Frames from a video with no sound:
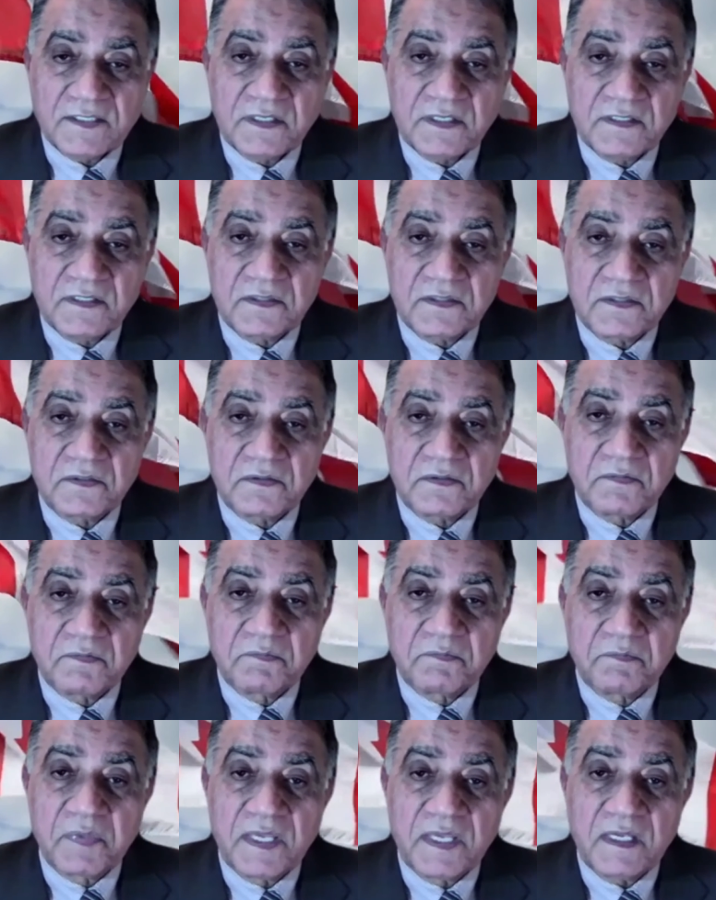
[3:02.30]
Next
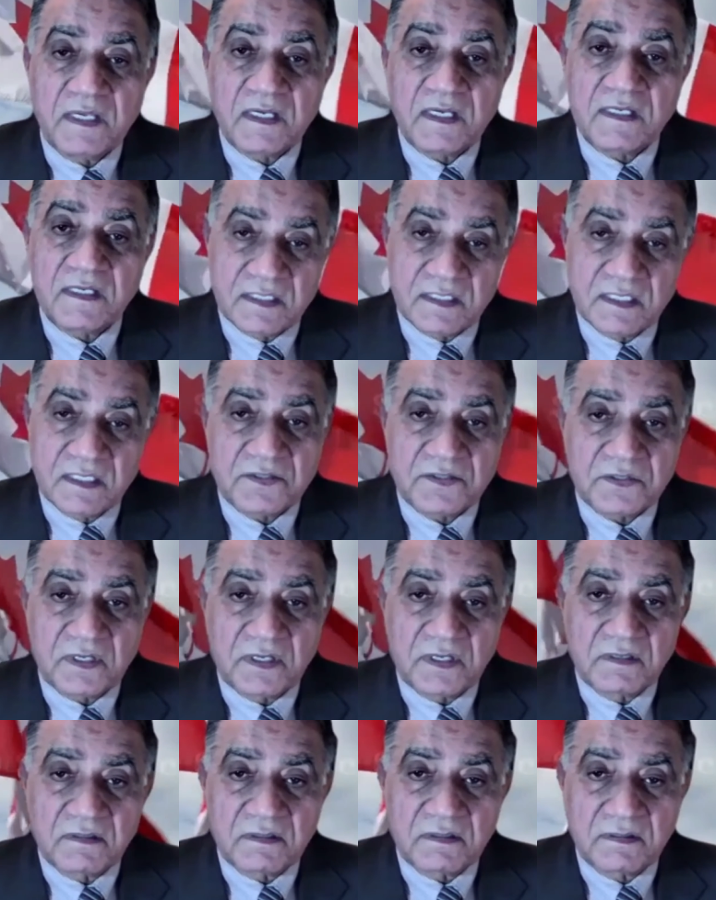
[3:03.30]
is be
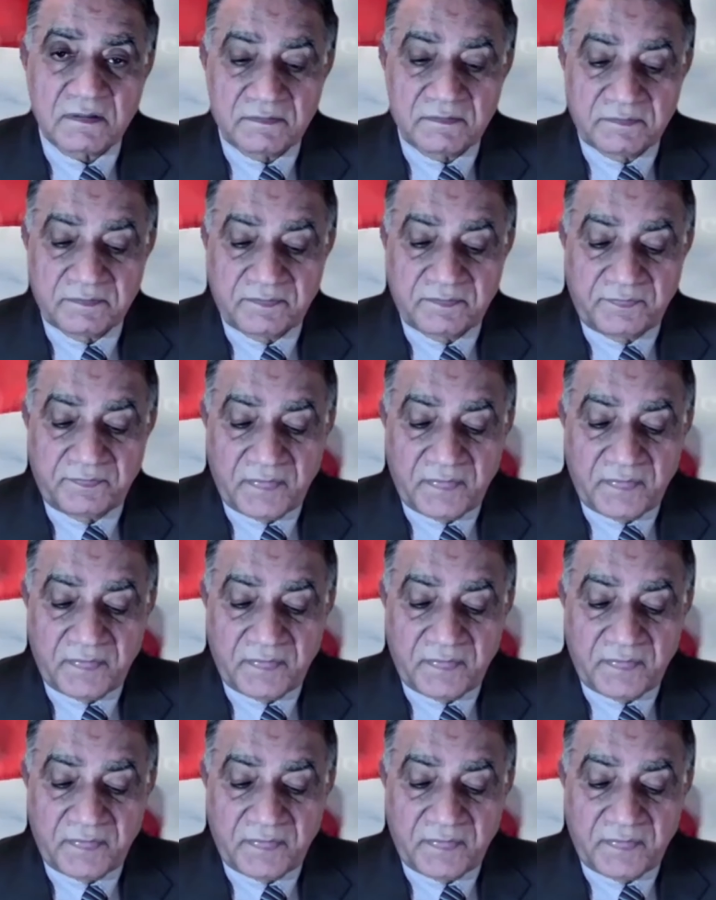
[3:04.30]
consistent.